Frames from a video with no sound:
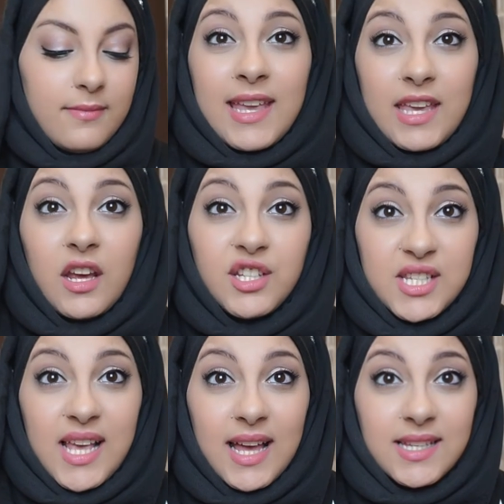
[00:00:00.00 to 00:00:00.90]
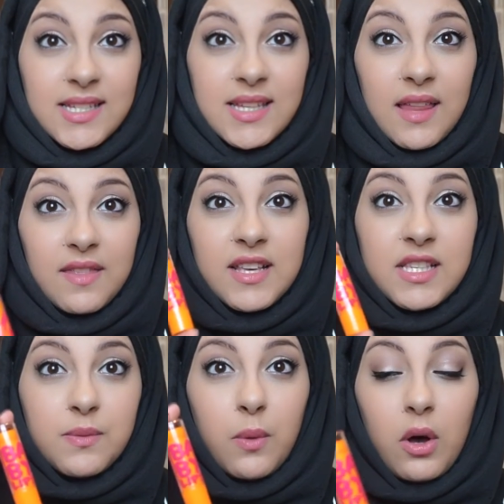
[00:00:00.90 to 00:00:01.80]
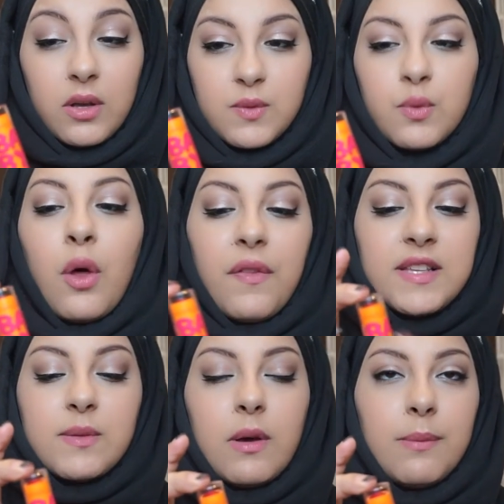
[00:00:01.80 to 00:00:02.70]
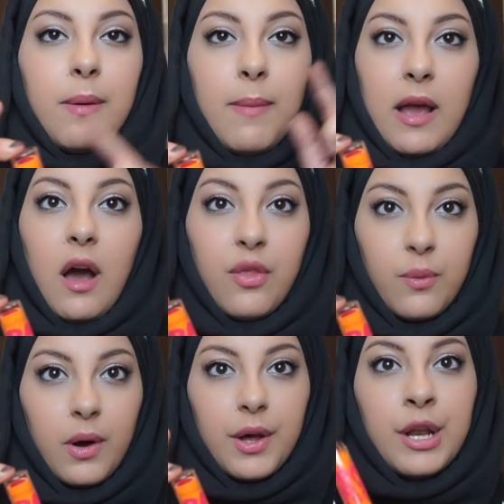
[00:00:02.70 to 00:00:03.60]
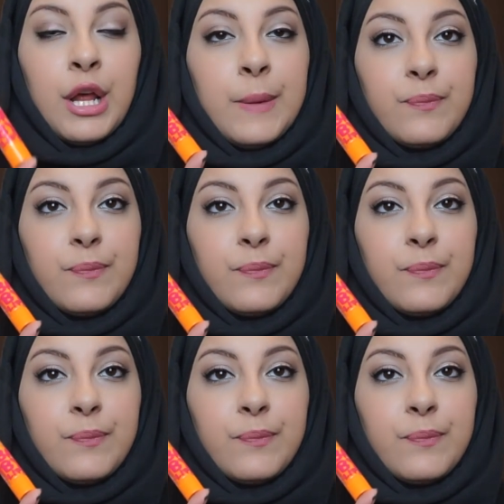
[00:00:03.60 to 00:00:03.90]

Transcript: Can I just add that this was, well, not this one, but my other one,